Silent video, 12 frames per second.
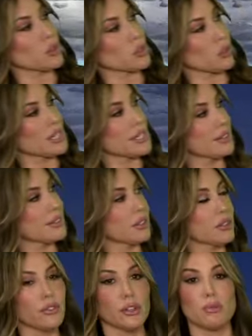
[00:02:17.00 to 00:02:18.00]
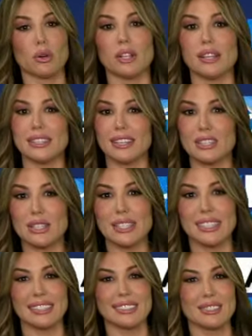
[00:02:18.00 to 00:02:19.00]
degrees out there the Fillmore, Los
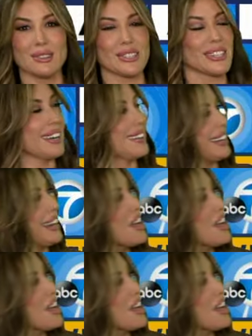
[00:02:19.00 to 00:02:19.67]
Angeles, and Illinois Orange County.